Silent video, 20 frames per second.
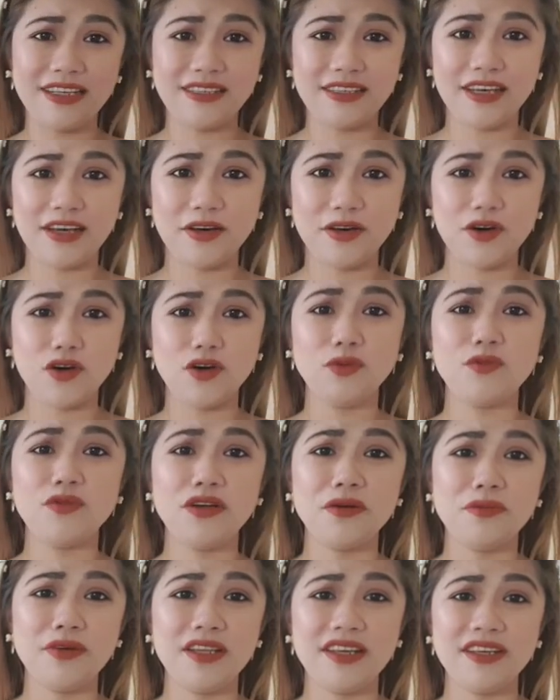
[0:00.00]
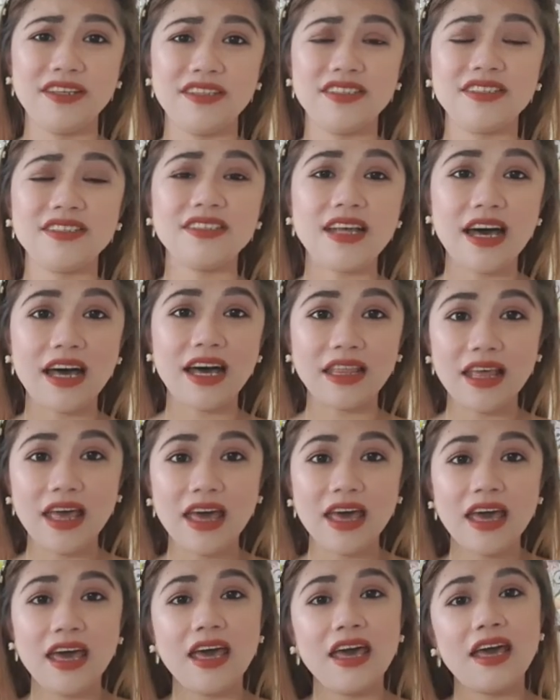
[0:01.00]
this home remedies is
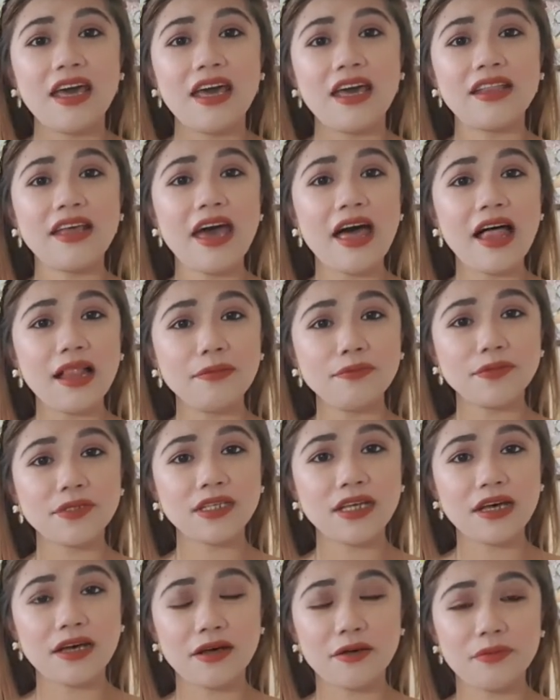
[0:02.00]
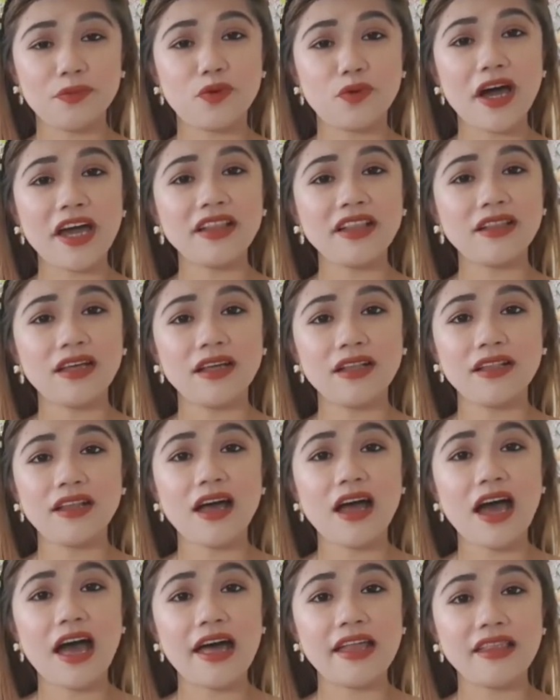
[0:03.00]
that it helps
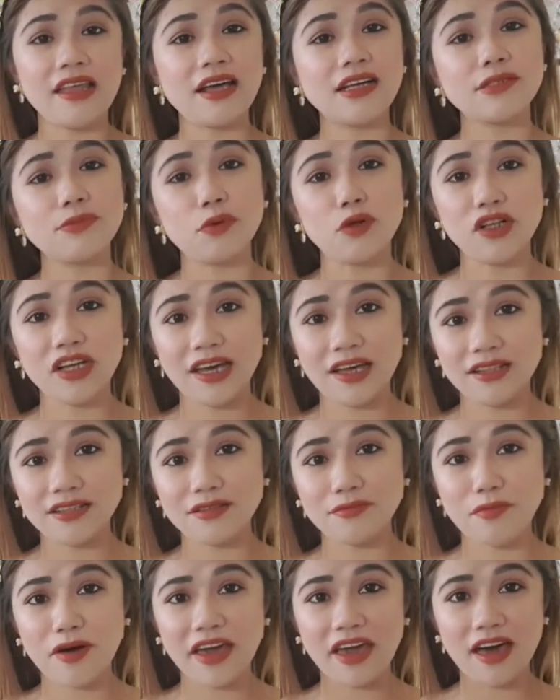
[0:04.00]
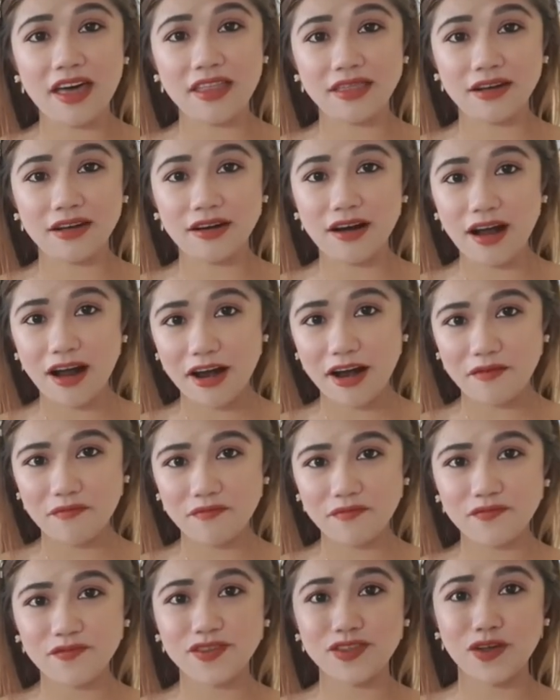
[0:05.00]
brighten and exfoliates my
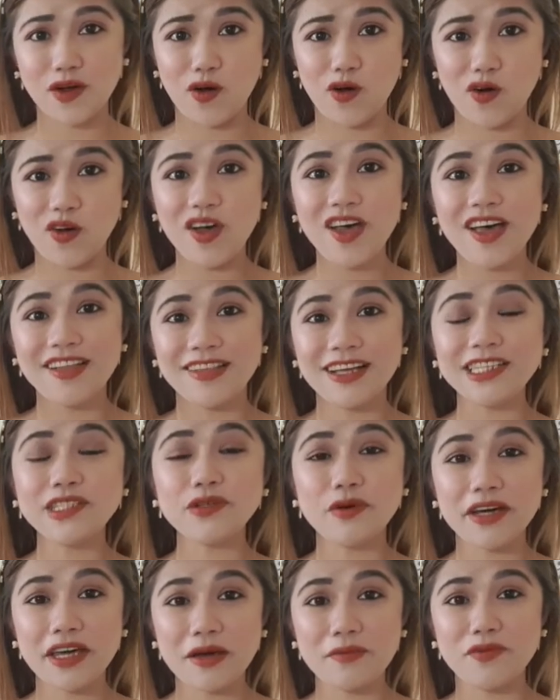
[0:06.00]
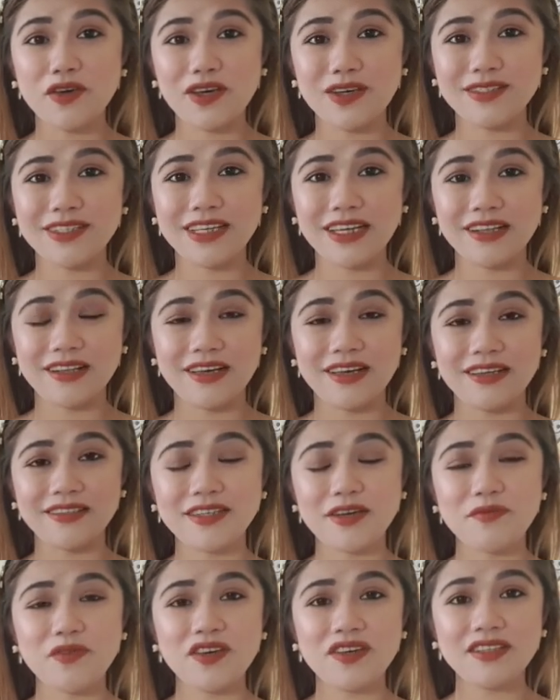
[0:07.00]
underarm. So that's why I'm using
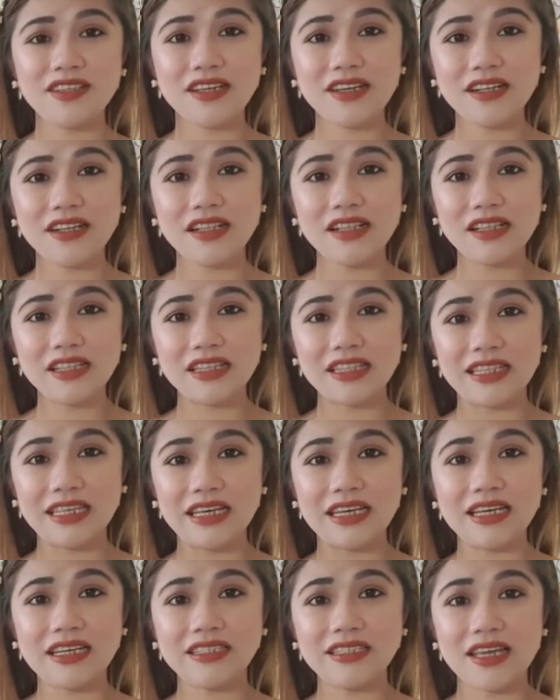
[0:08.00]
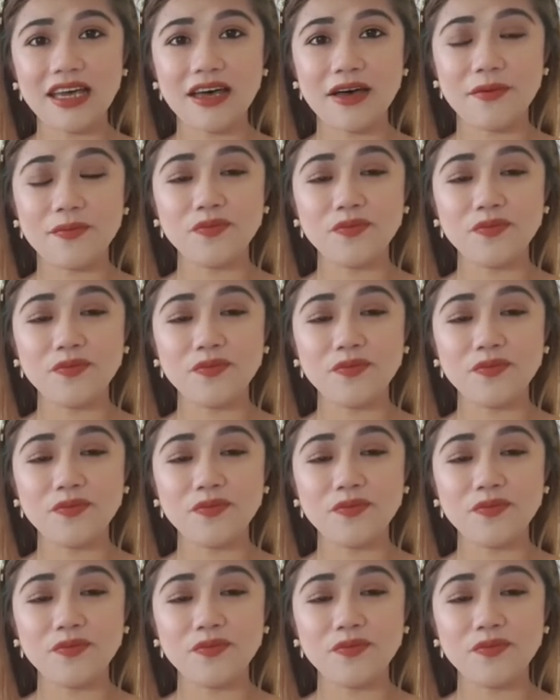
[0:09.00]
this. I'm using this